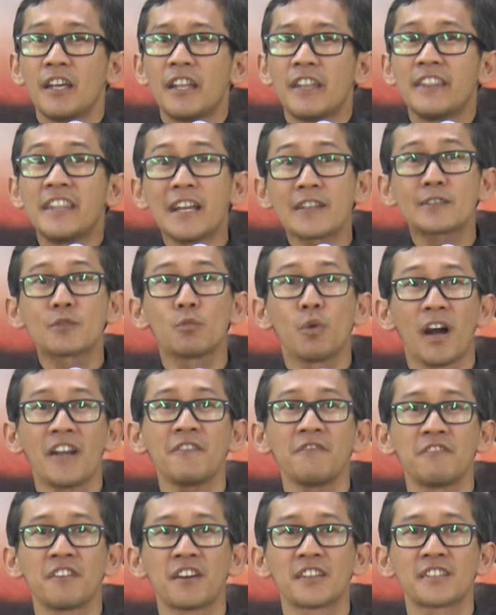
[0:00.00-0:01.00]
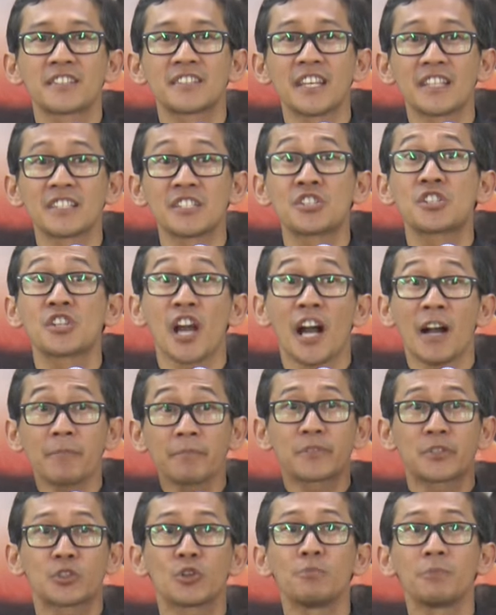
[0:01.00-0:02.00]
there's one verse that
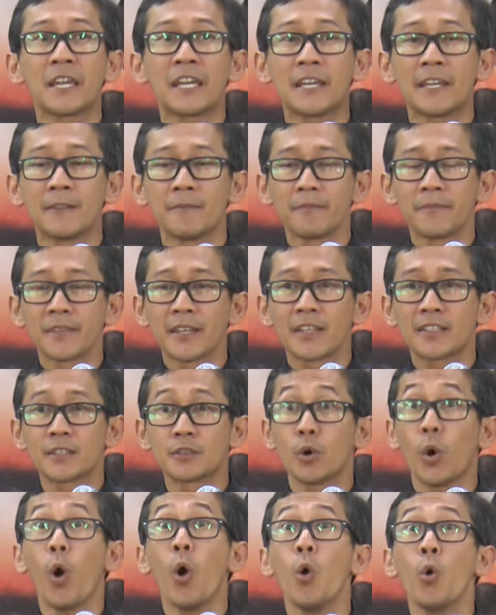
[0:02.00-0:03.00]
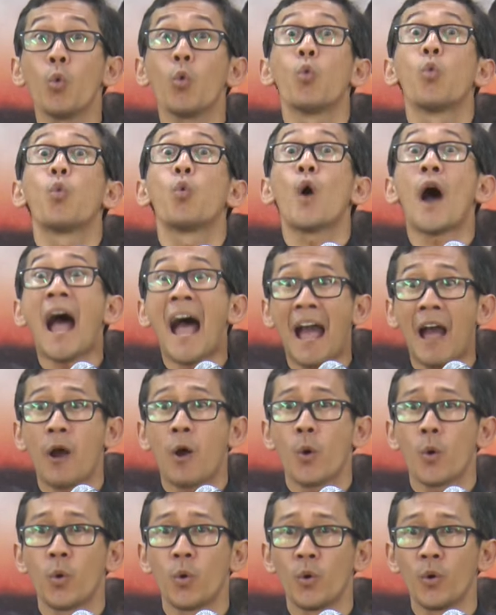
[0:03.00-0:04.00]
jumped to me and said, Oh,
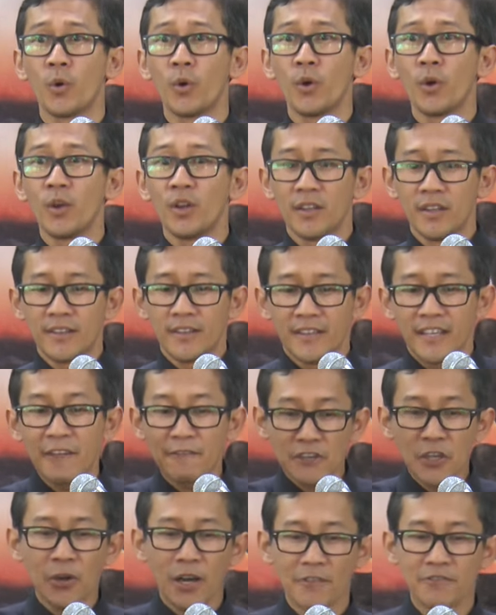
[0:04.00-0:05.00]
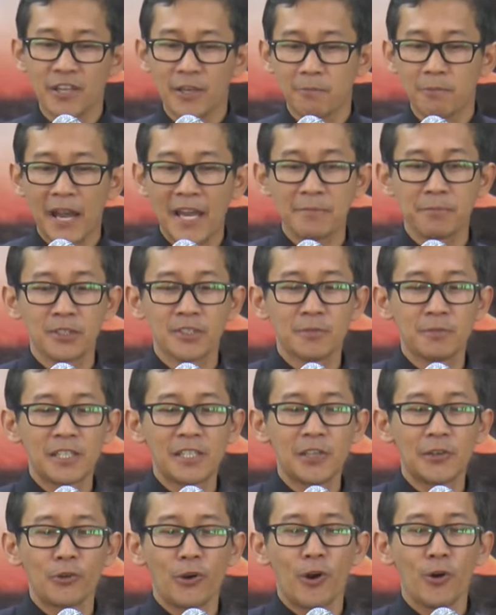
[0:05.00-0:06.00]
wow. If you have your Bibles with
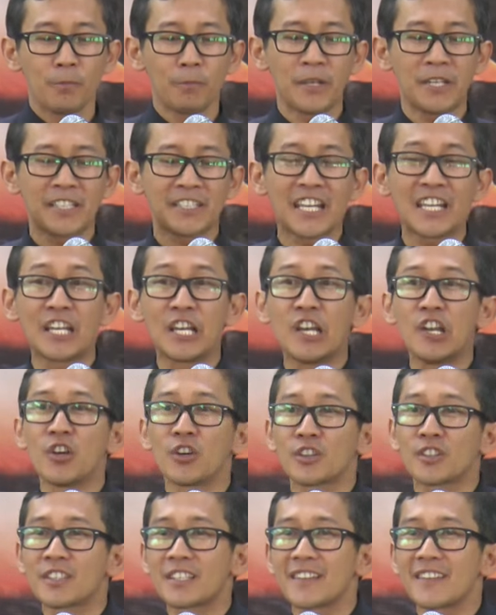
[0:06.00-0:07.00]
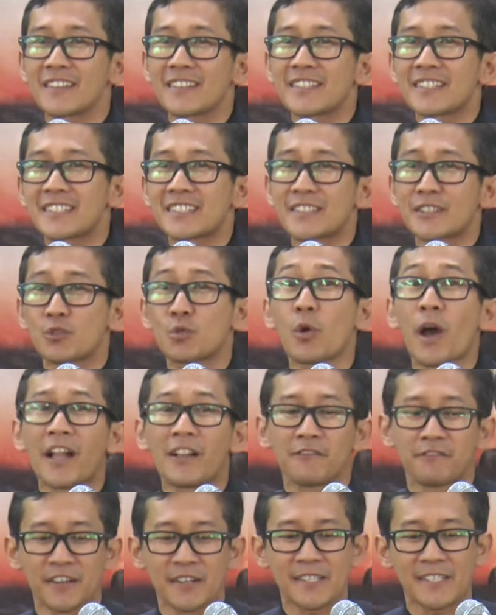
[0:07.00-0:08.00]
you, open it in Luke
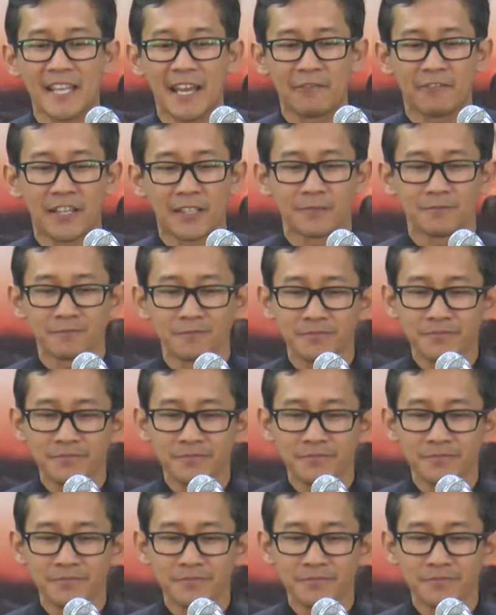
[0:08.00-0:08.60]
12, verse 7.